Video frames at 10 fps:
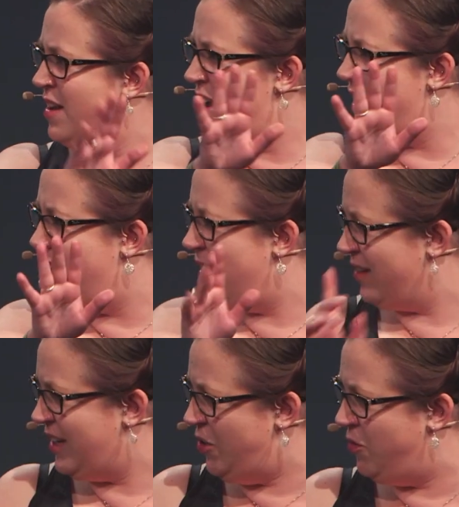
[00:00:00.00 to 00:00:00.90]

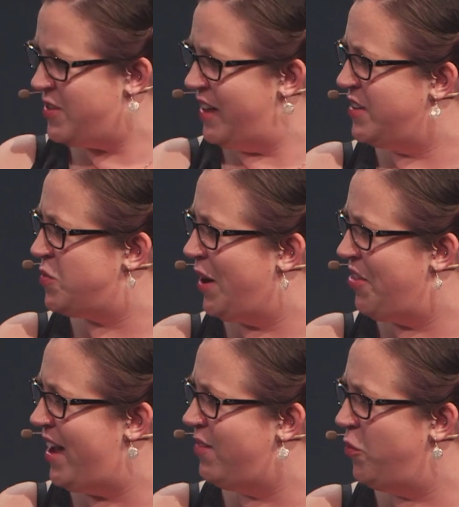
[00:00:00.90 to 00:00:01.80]
Can you tell us where
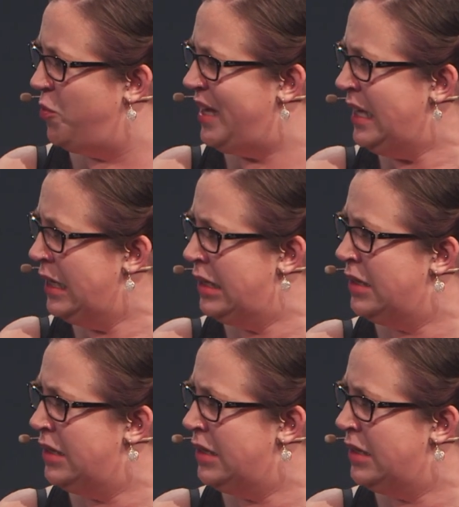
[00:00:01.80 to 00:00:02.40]
that will be?